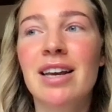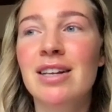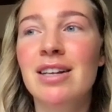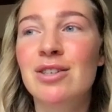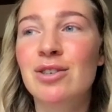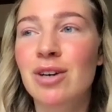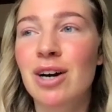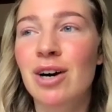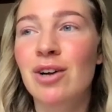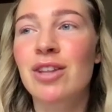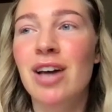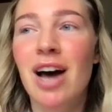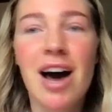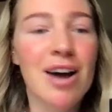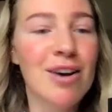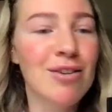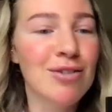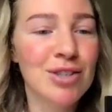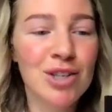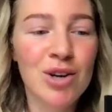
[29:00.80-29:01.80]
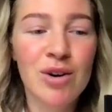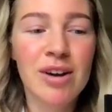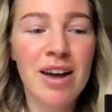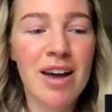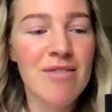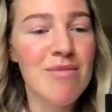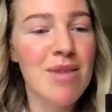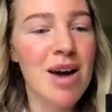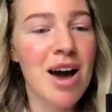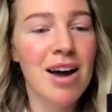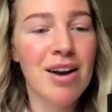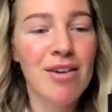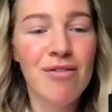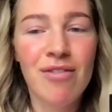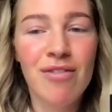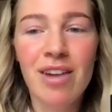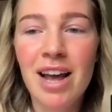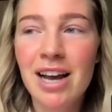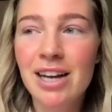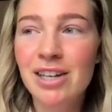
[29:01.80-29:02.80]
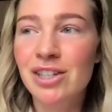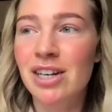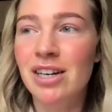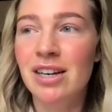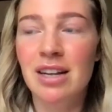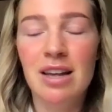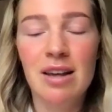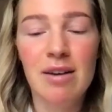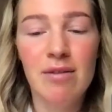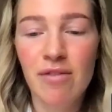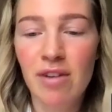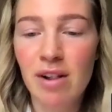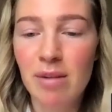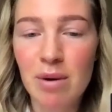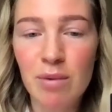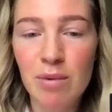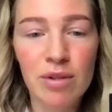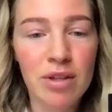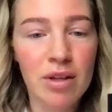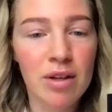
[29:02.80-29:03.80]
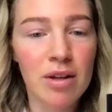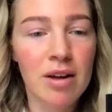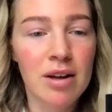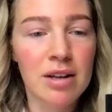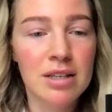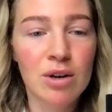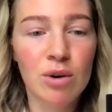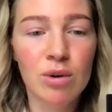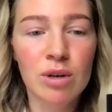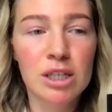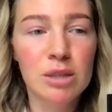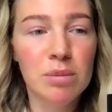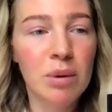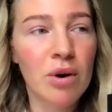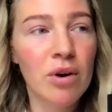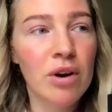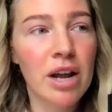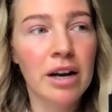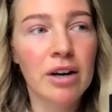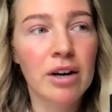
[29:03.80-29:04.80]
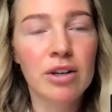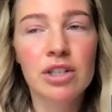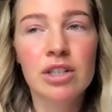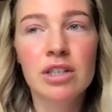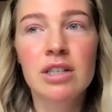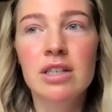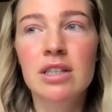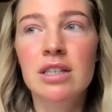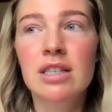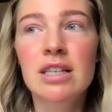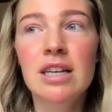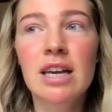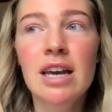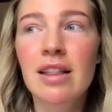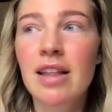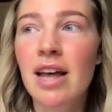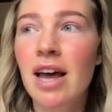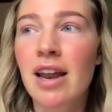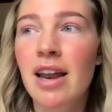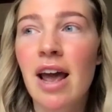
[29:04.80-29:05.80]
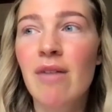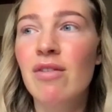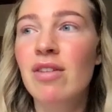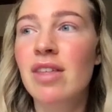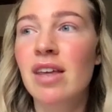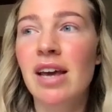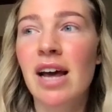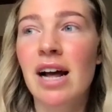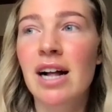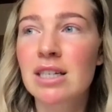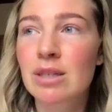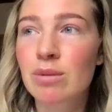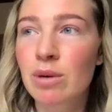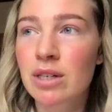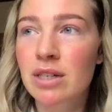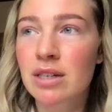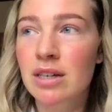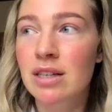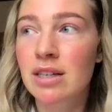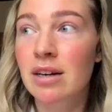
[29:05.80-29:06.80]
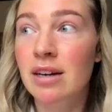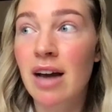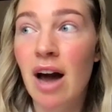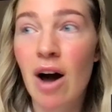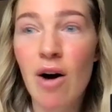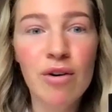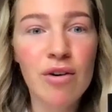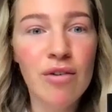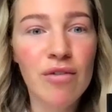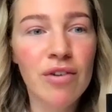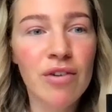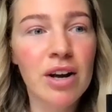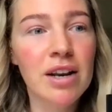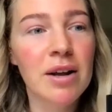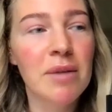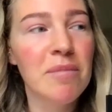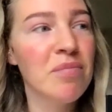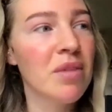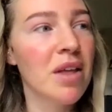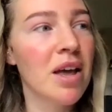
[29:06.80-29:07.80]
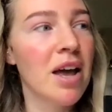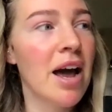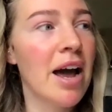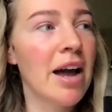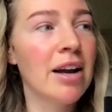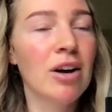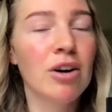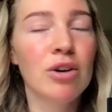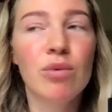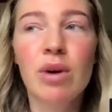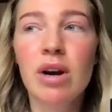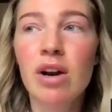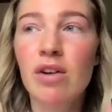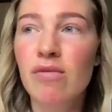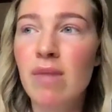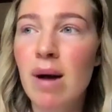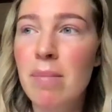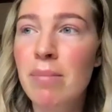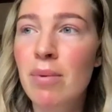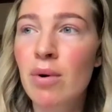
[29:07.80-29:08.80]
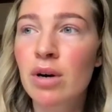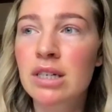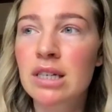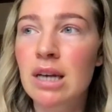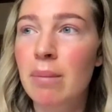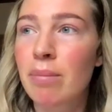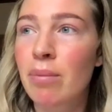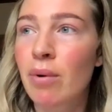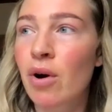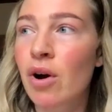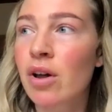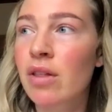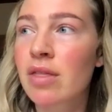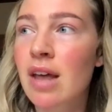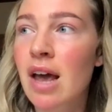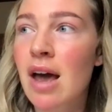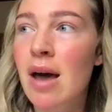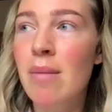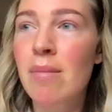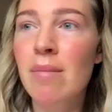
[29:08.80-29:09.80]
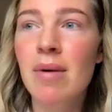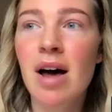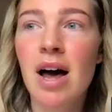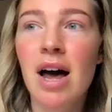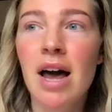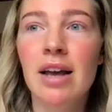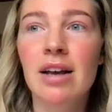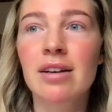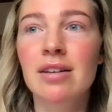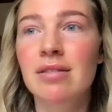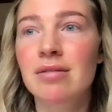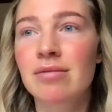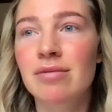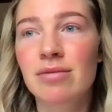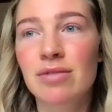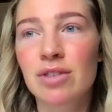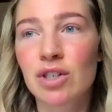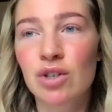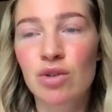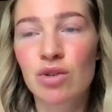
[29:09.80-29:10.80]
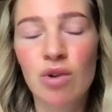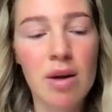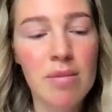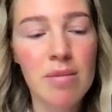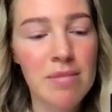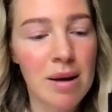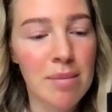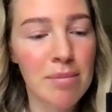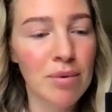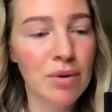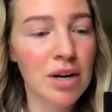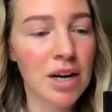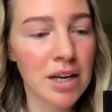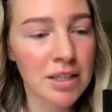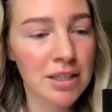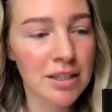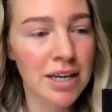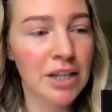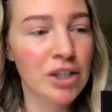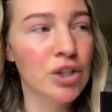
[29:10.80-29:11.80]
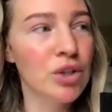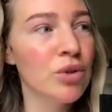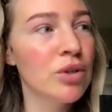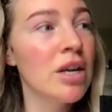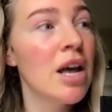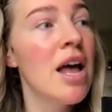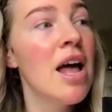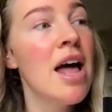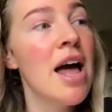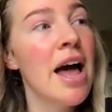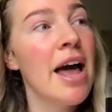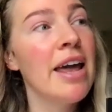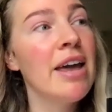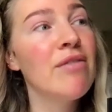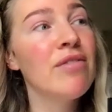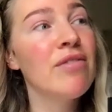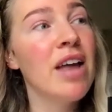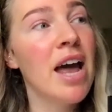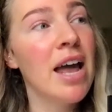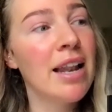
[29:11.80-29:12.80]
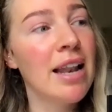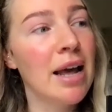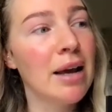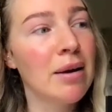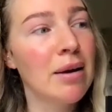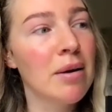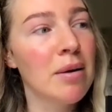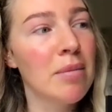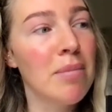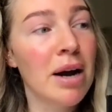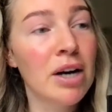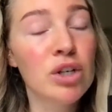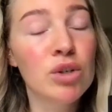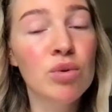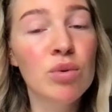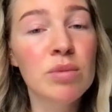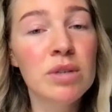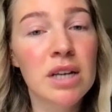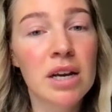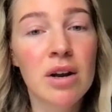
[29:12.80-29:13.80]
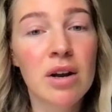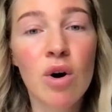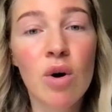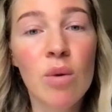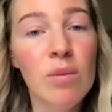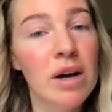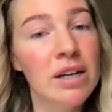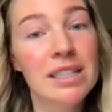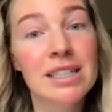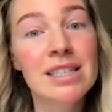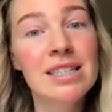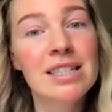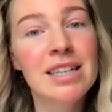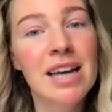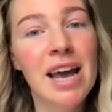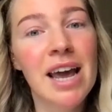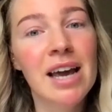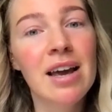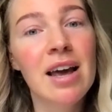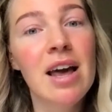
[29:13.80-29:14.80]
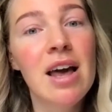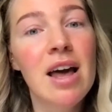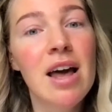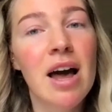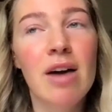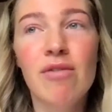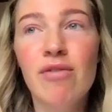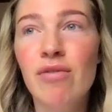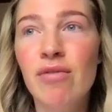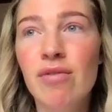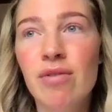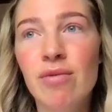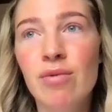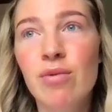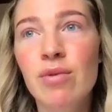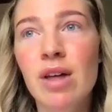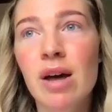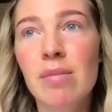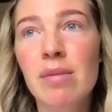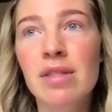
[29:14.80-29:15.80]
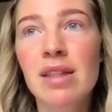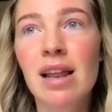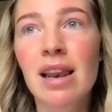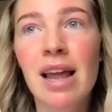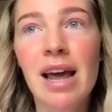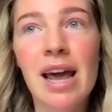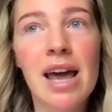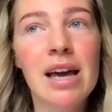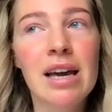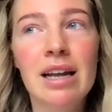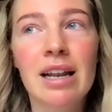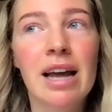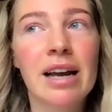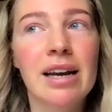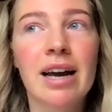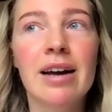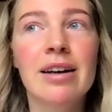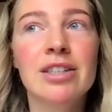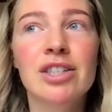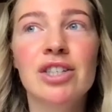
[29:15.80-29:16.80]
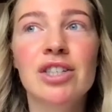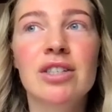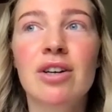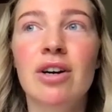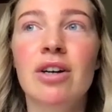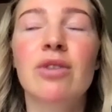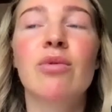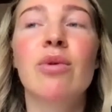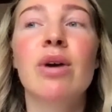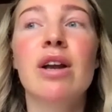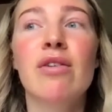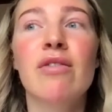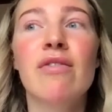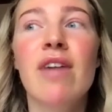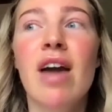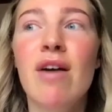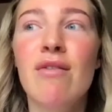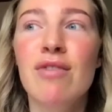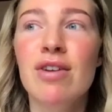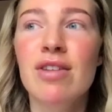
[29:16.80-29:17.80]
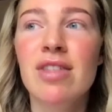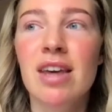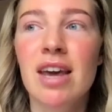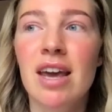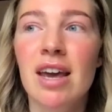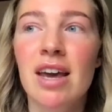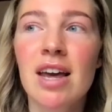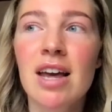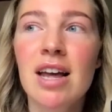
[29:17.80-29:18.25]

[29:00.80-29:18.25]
he took out the heart of stone, gave me a heart of flesh, and he filled me with uh, his Holy Spirit. And I could just see that everything else was a counterfeit. I got rid of my books. I burned them. I destroyed my Buddha statues. I even had like mushrooms at home I didn't take. I threw them in the lake. Like I just got rid of everything.